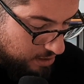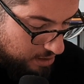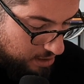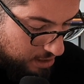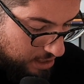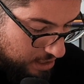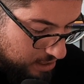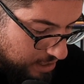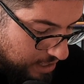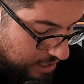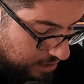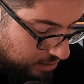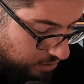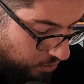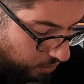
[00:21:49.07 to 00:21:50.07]
And
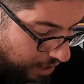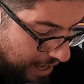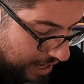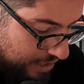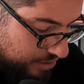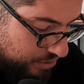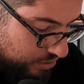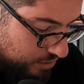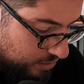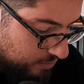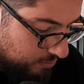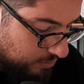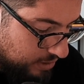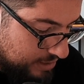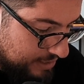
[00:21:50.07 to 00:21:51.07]
then collage,
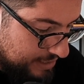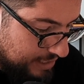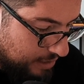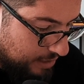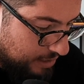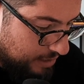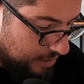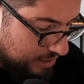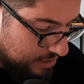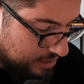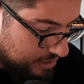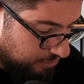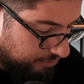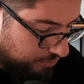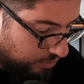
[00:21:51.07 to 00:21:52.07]
it's the same thing as the
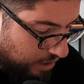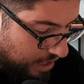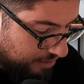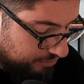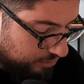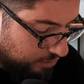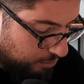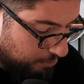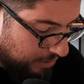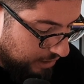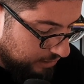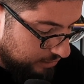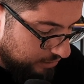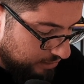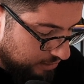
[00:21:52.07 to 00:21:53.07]
before and after,
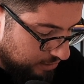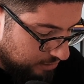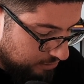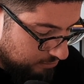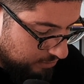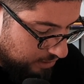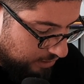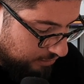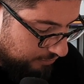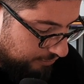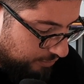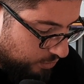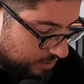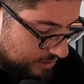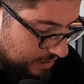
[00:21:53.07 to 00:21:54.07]
but in
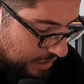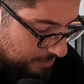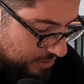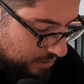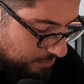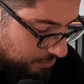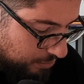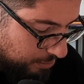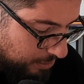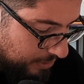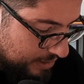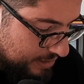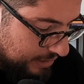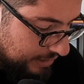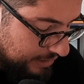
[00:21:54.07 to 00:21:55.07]
4 steps. It would be
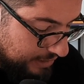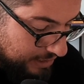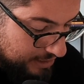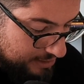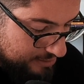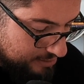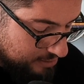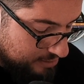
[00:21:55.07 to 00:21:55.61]
basically this.